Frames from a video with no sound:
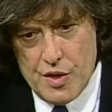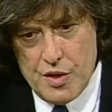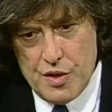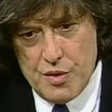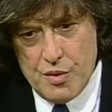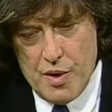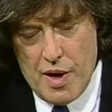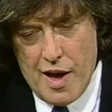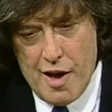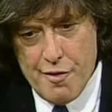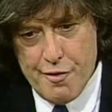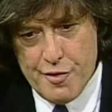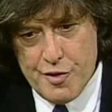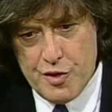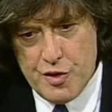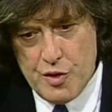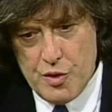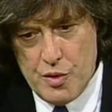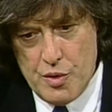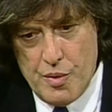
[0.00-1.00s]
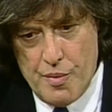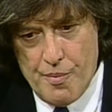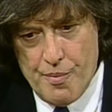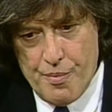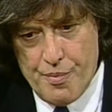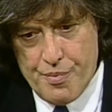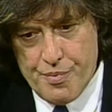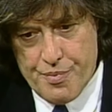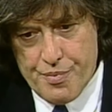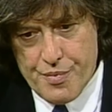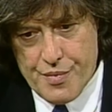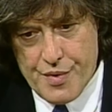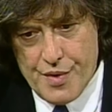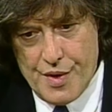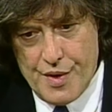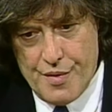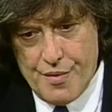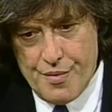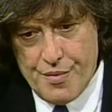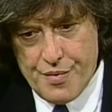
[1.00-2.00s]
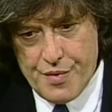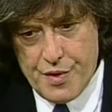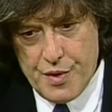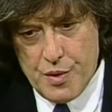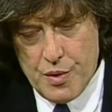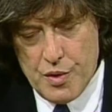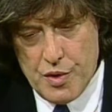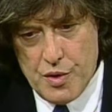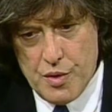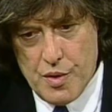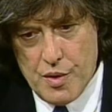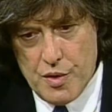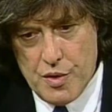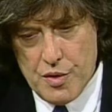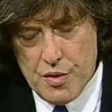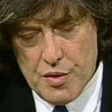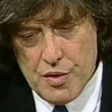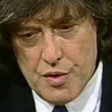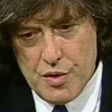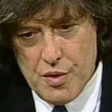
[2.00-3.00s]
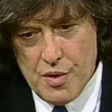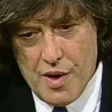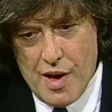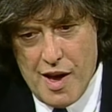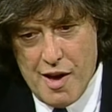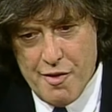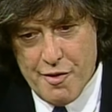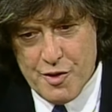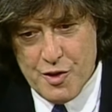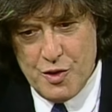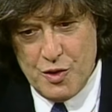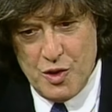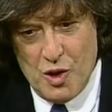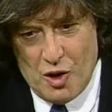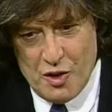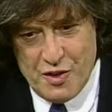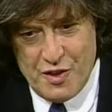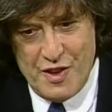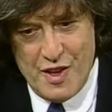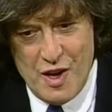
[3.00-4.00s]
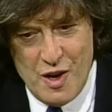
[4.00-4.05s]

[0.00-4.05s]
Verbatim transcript: you have to you, you, you have to not